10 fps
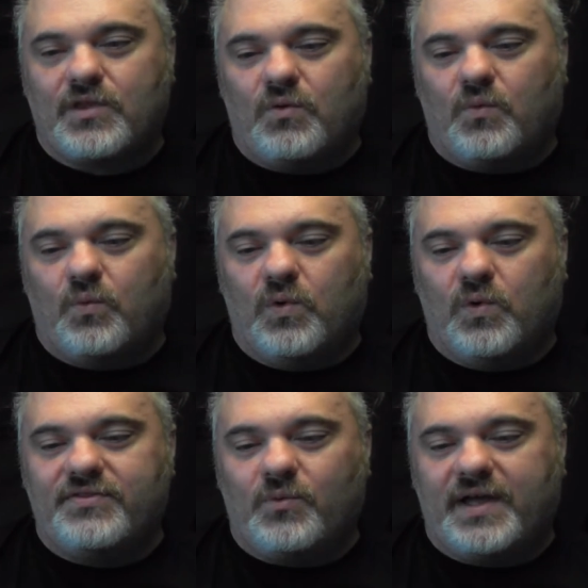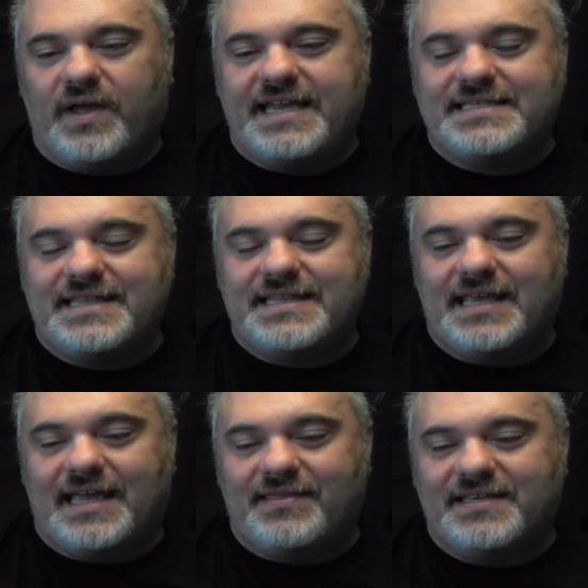One of the ways
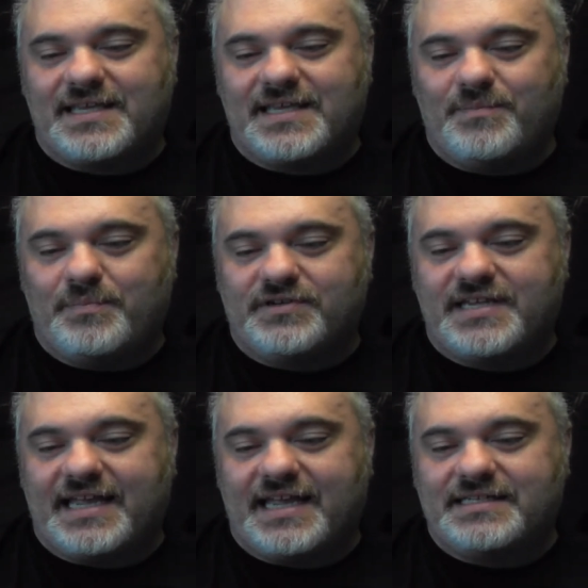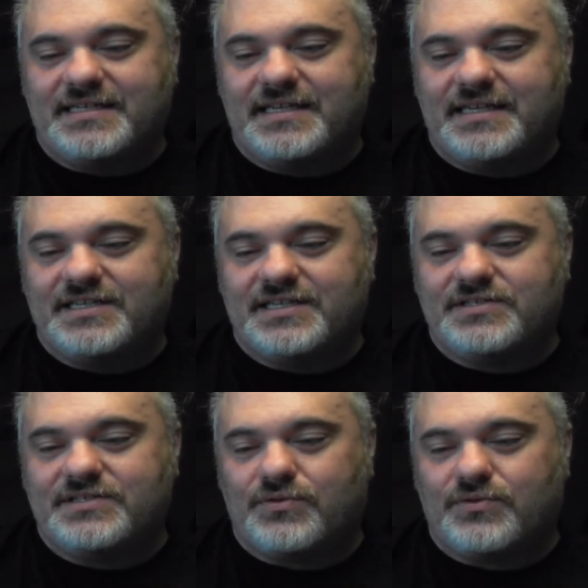that this can be protected
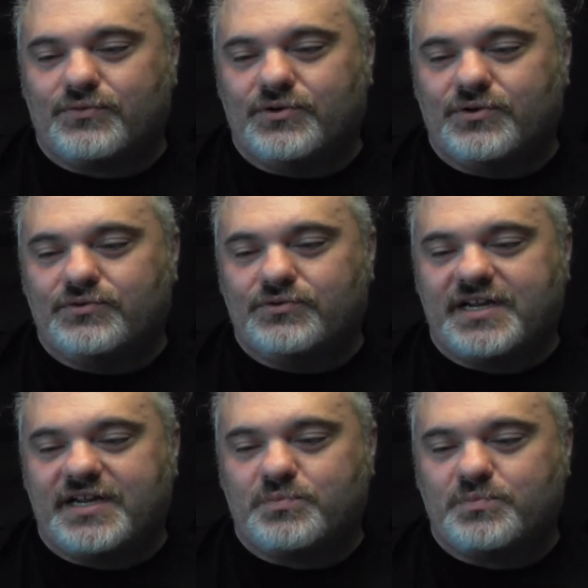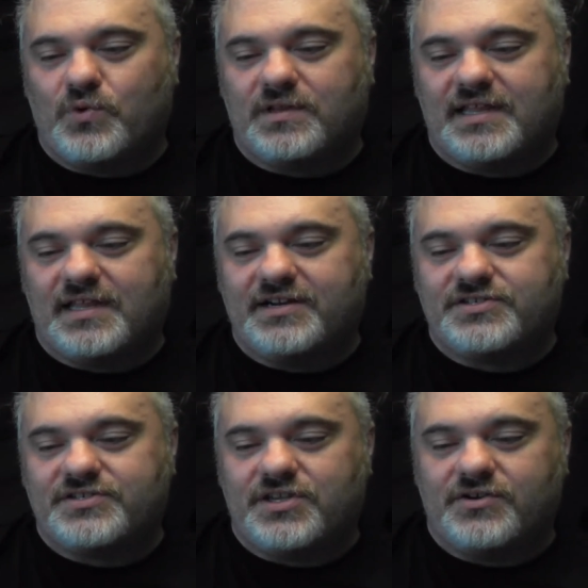is through transport layer
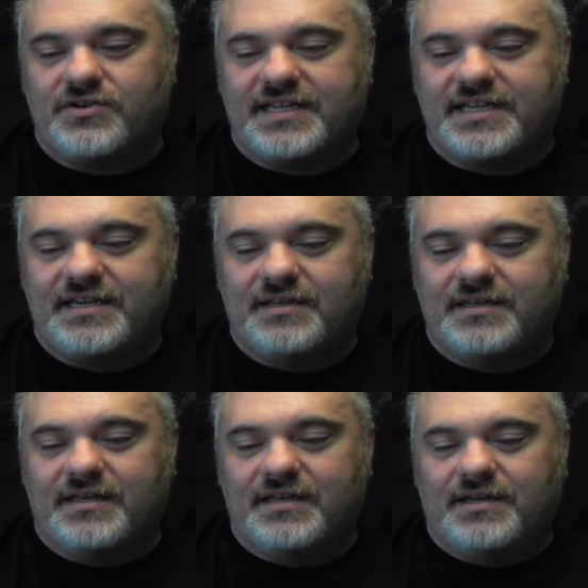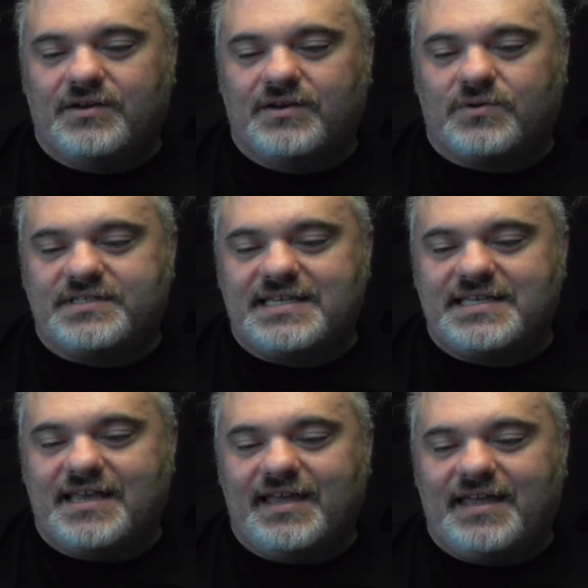security, or
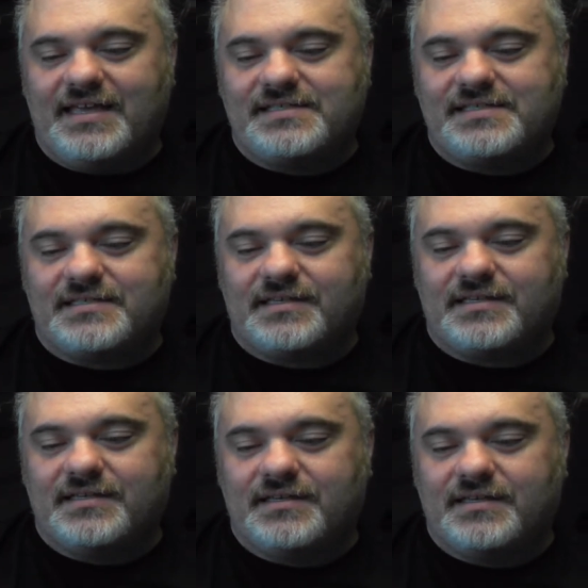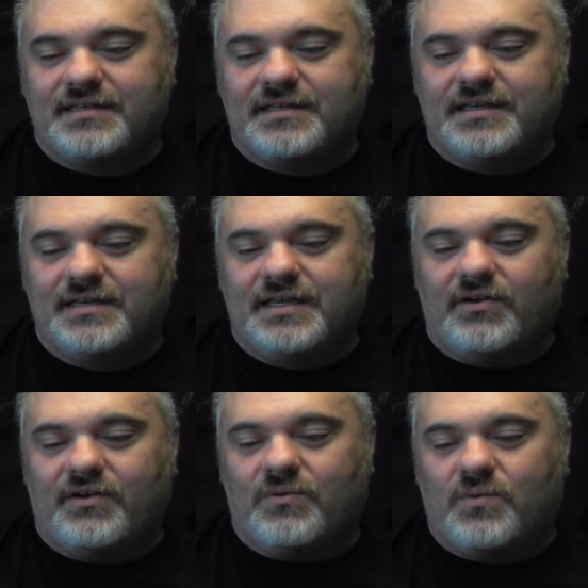TLS,
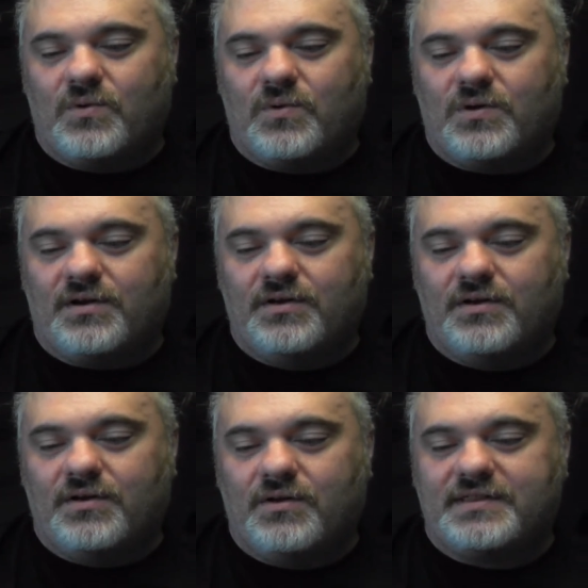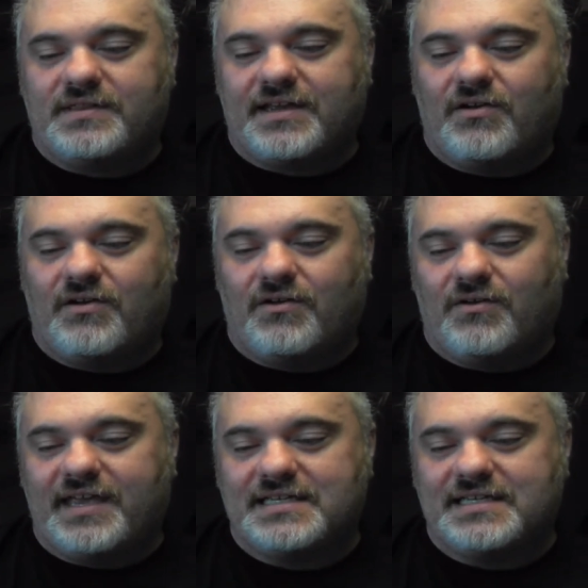or what they
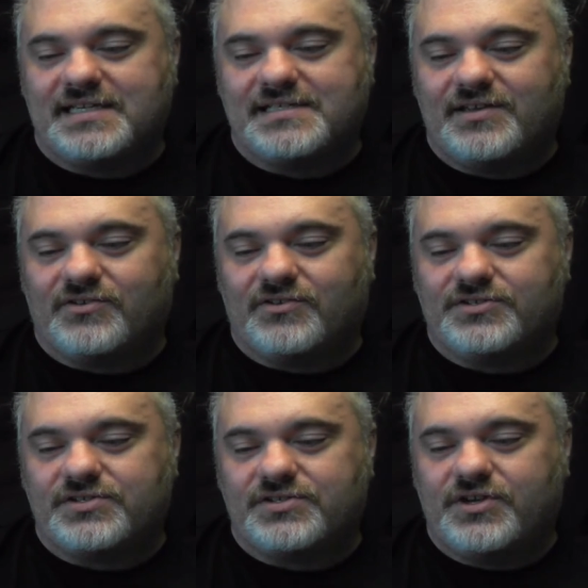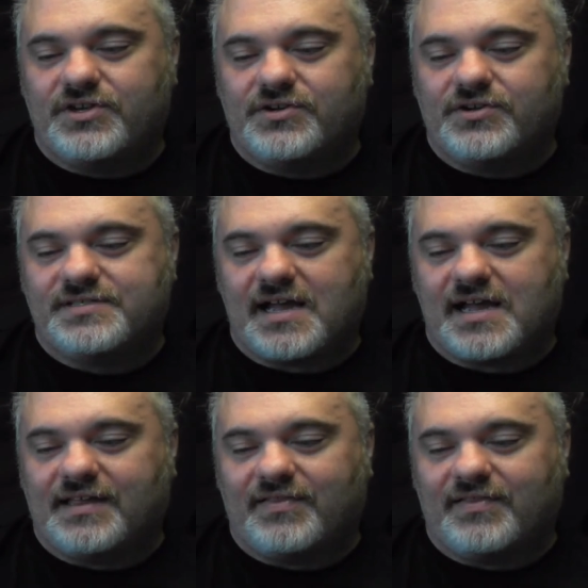call SSL, or secure
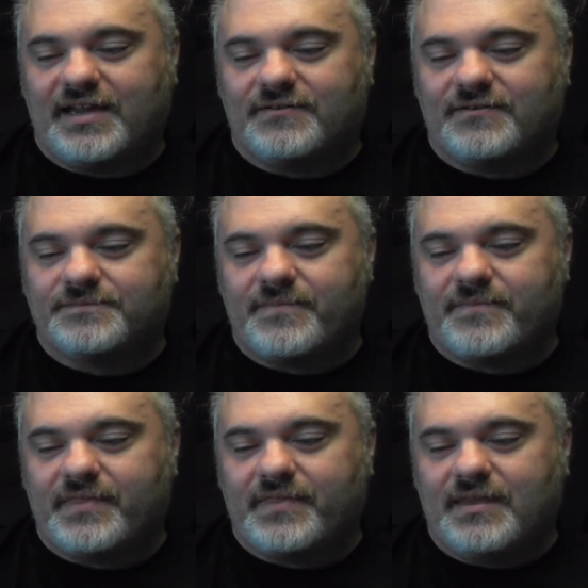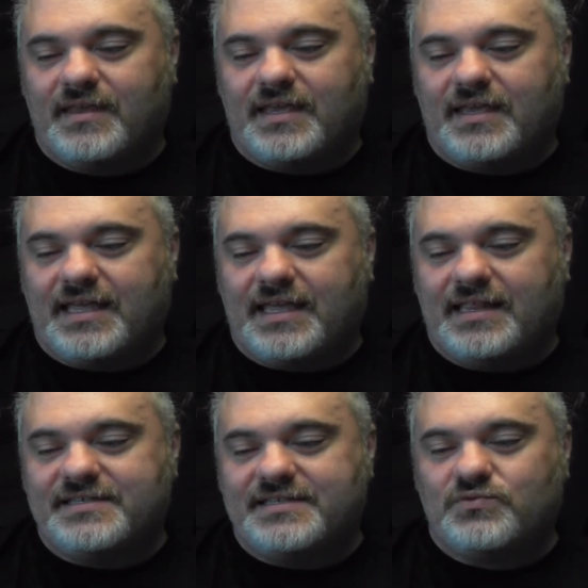socket layer.
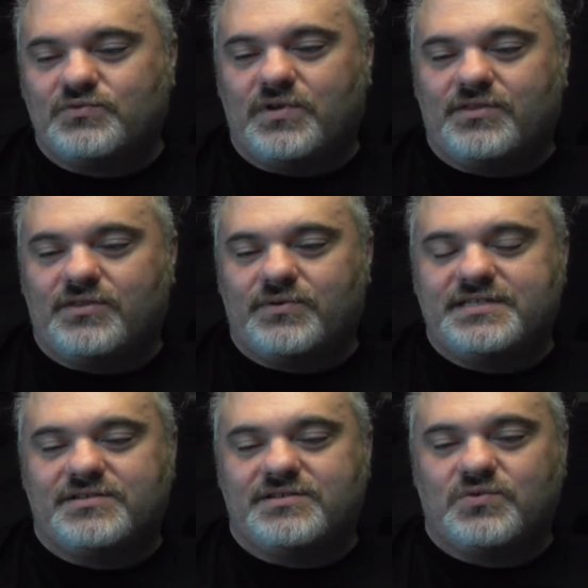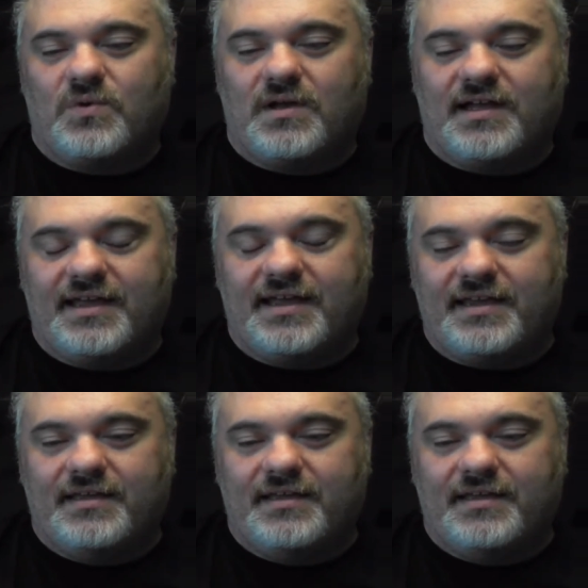And this is one of the reasons why